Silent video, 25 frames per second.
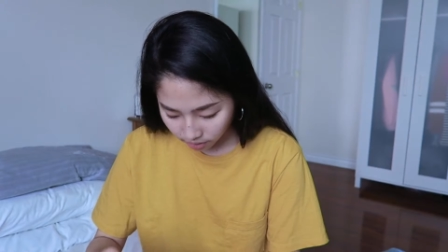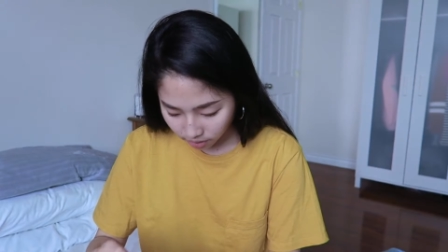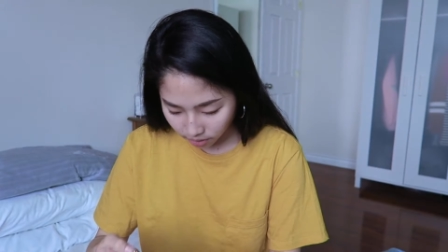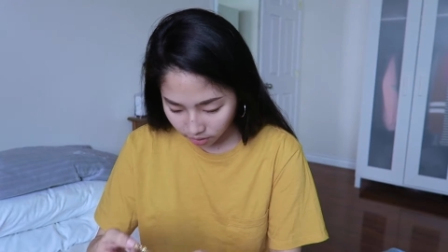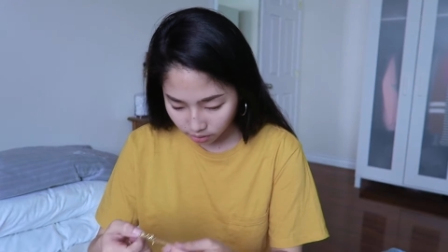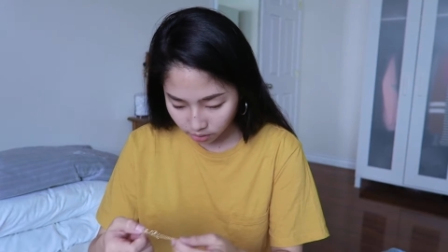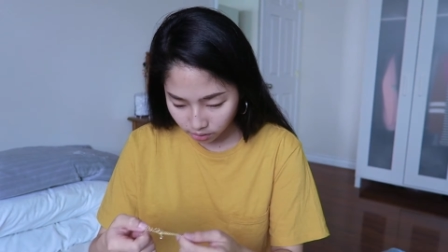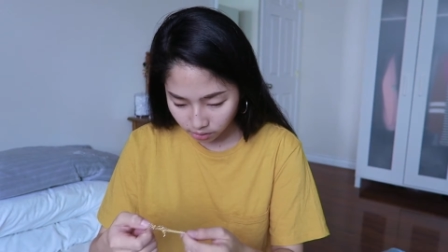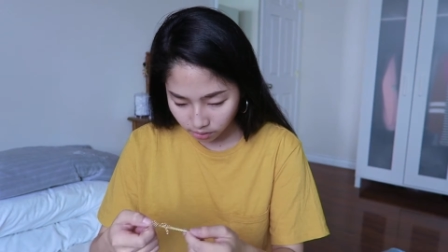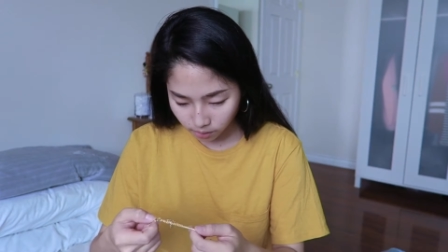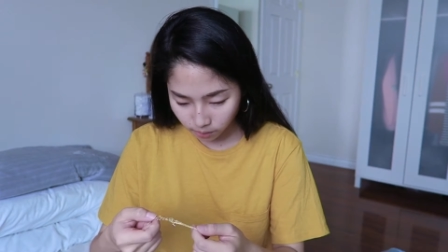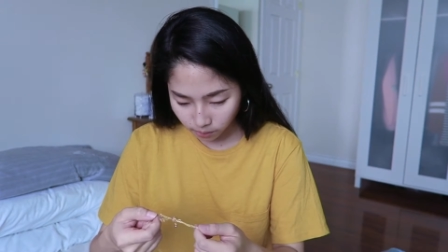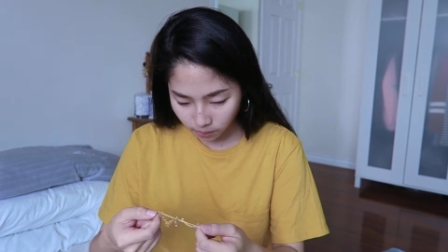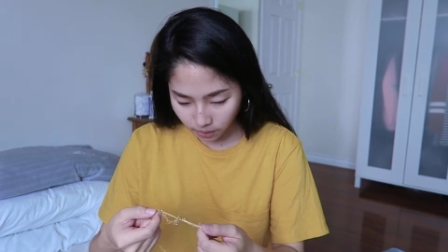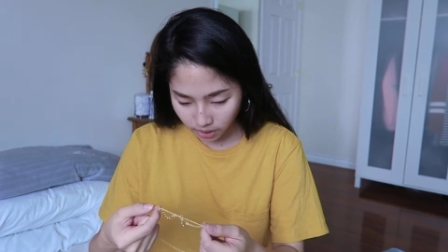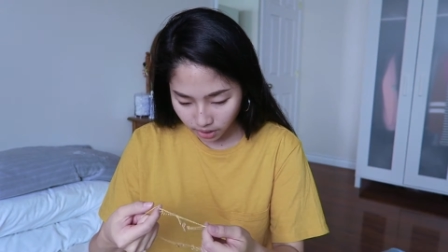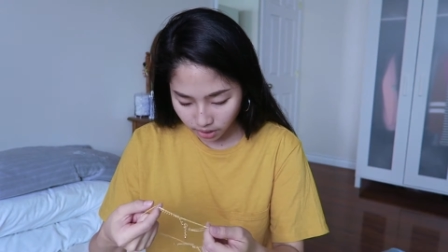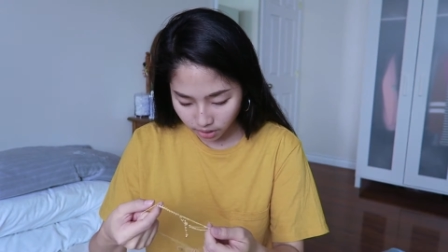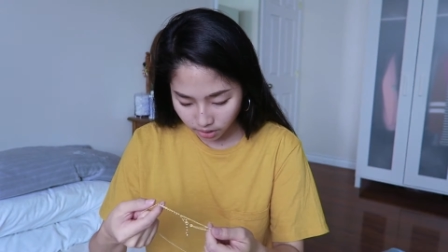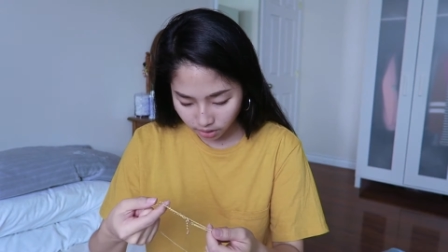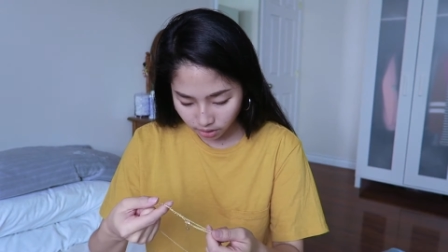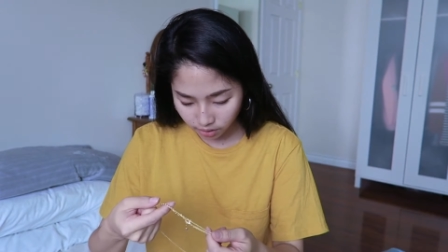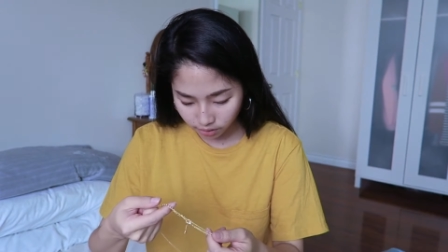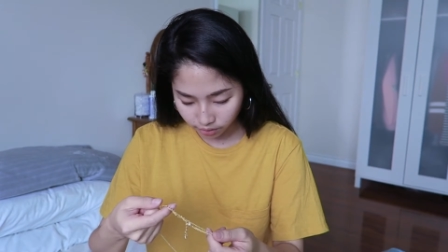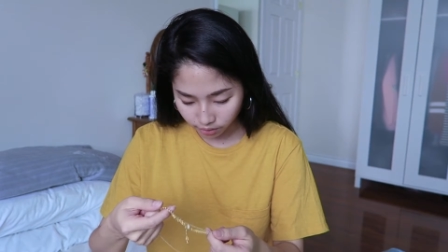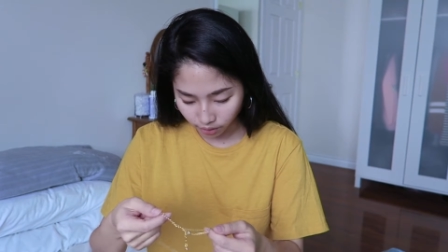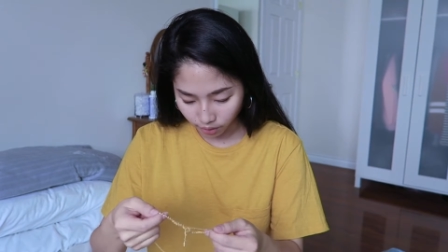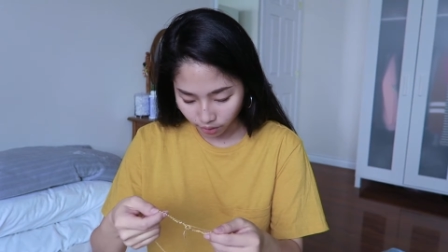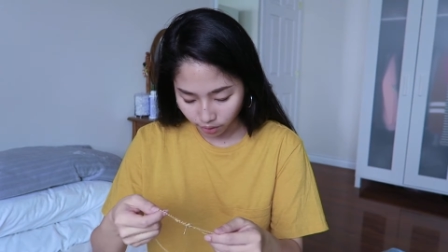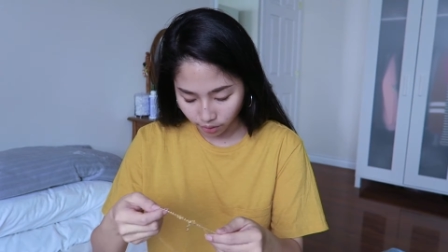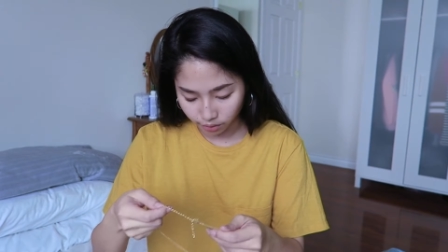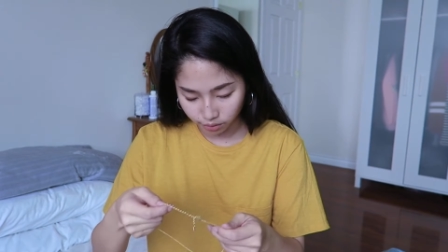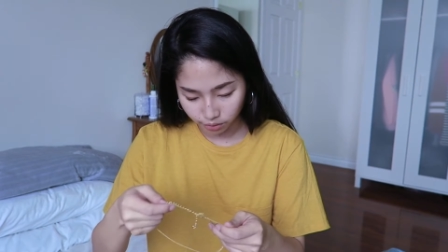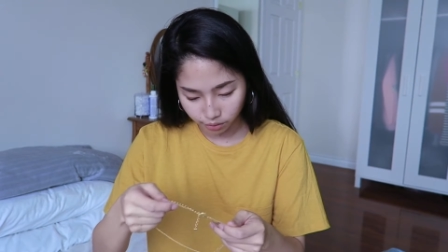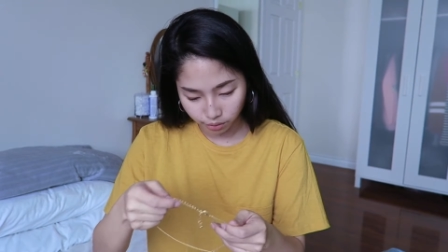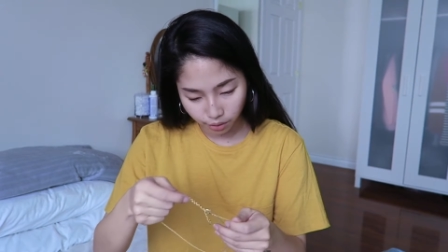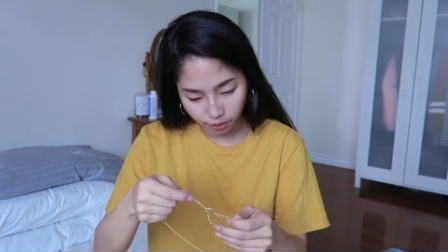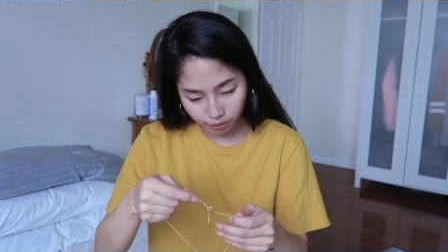this one is
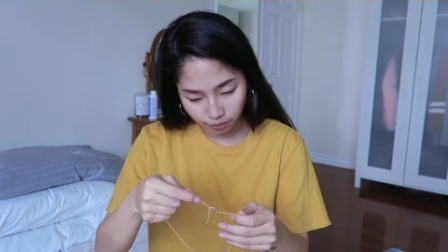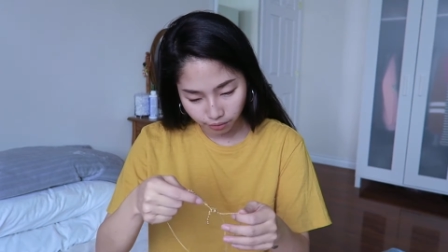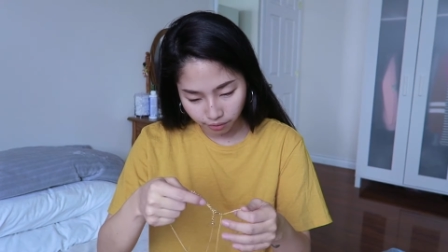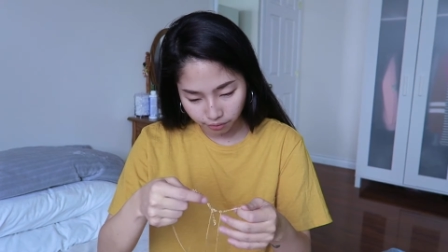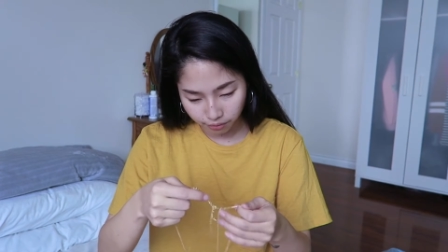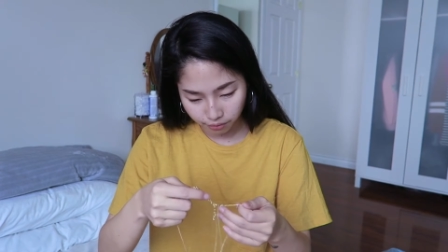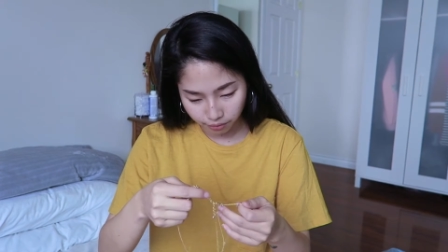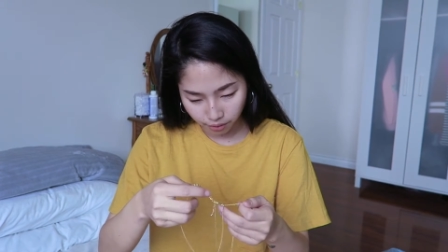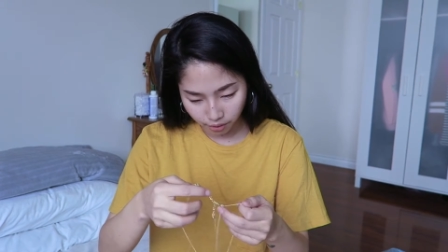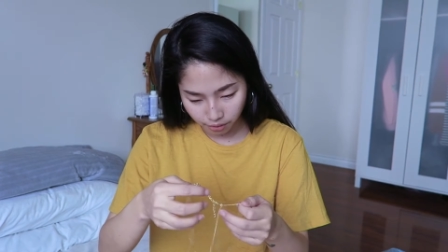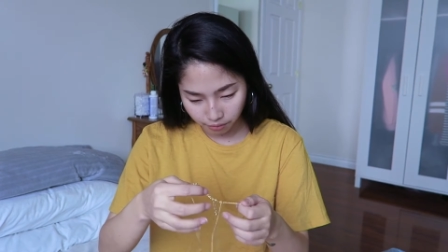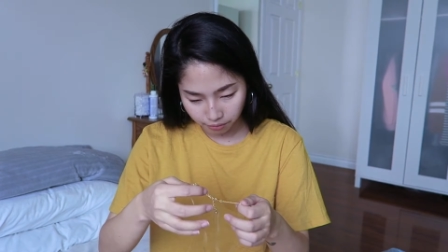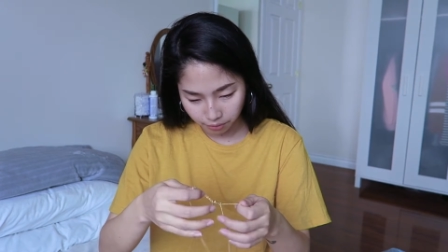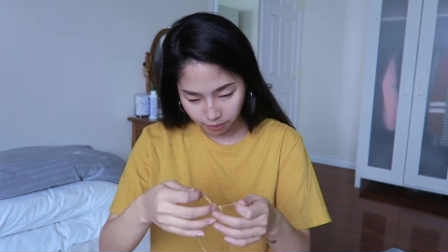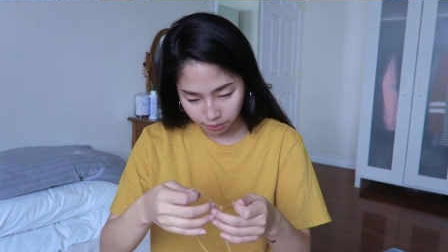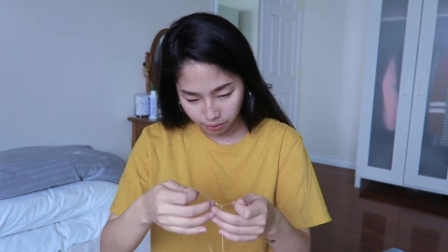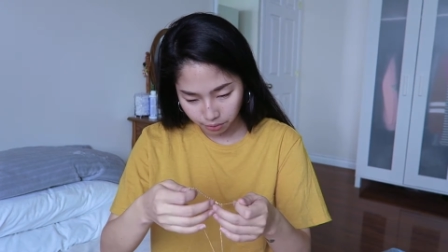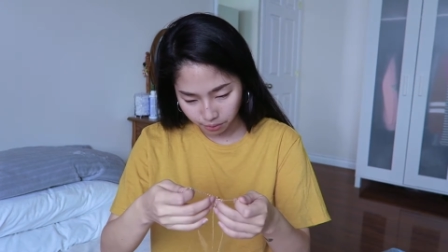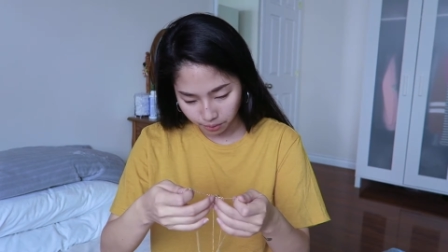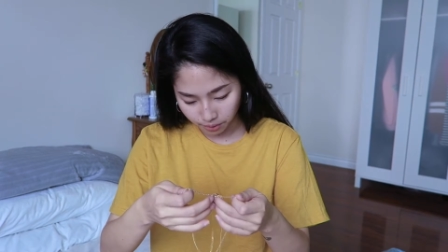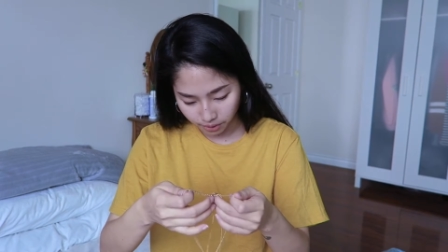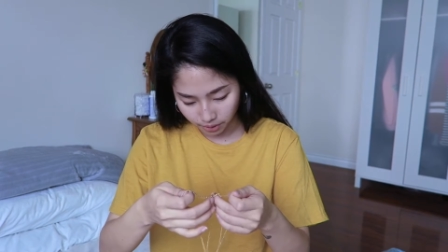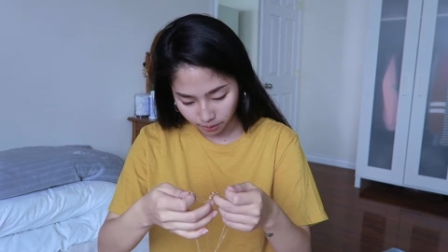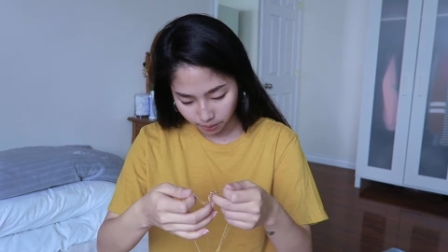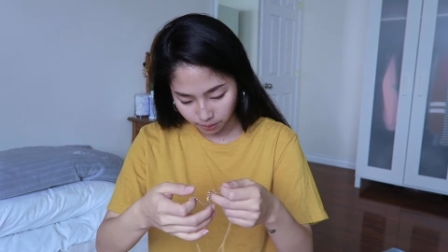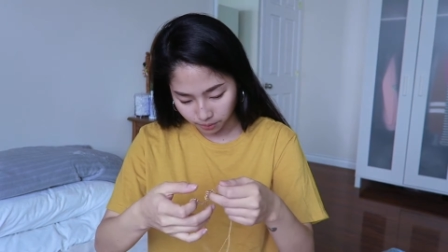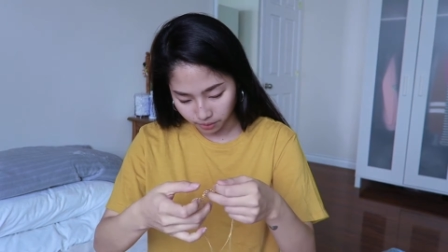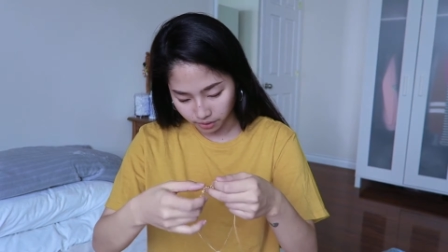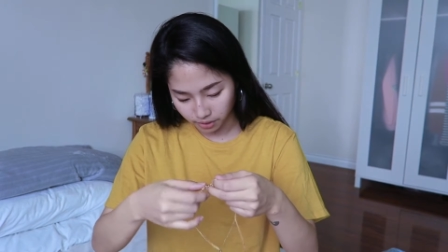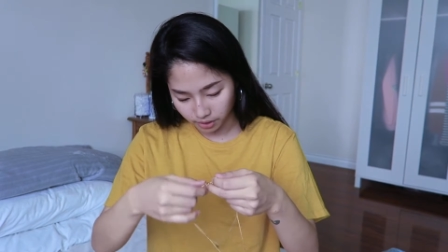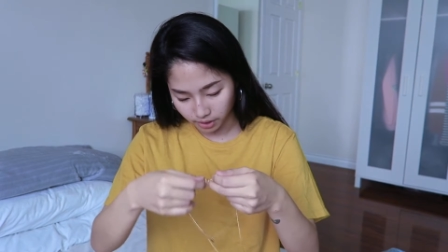also from forever 21